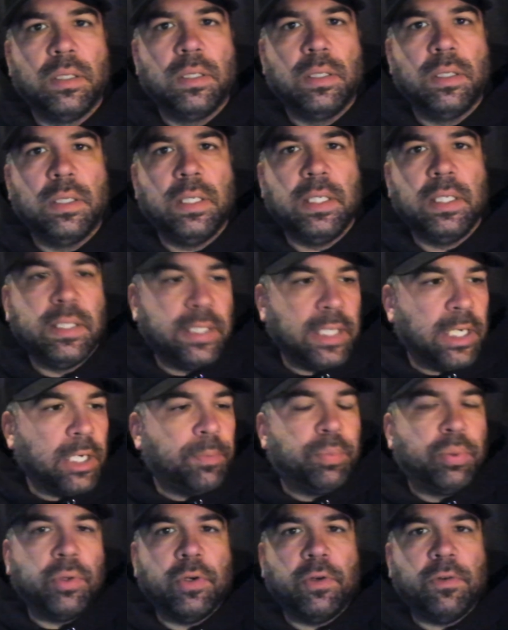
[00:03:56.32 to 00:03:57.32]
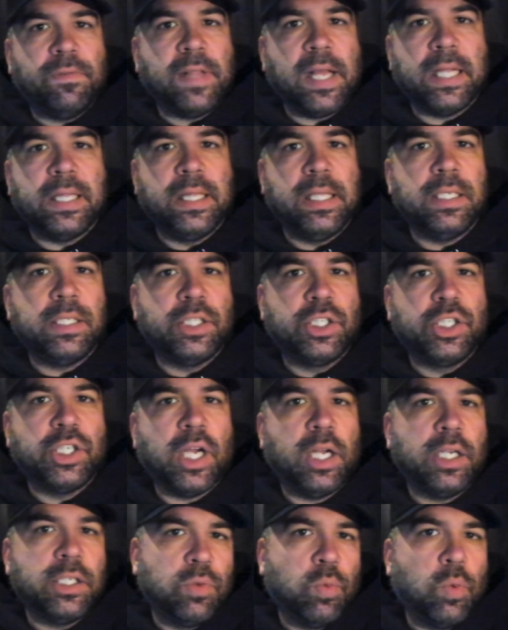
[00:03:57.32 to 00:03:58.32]
Is there proof that this
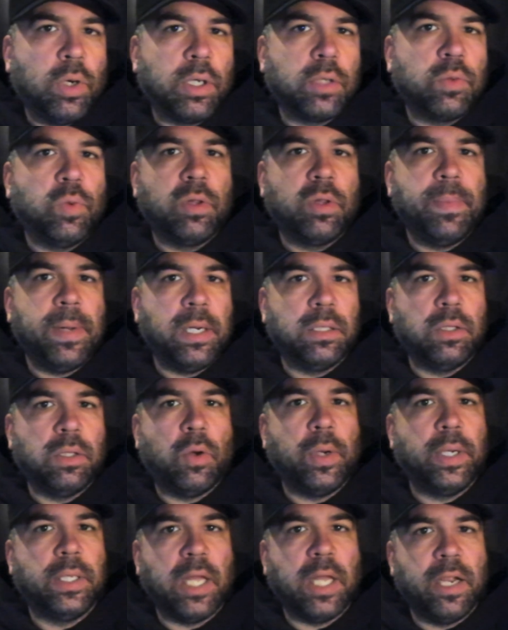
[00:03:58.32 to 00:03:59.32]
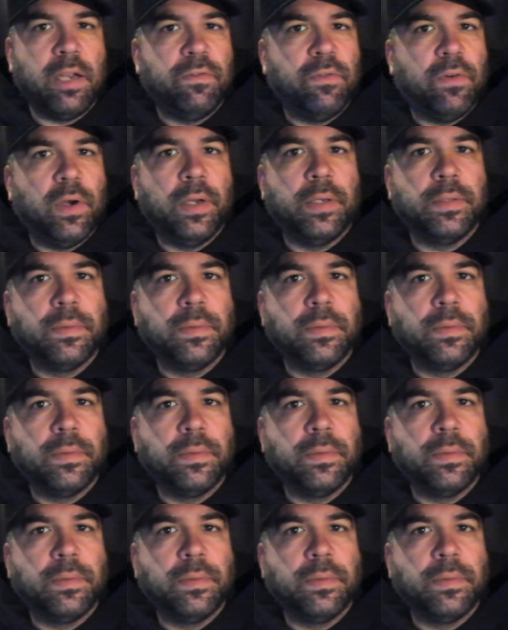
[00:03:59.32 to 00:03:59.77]
judge worked with Mayor Lori Lightfoot?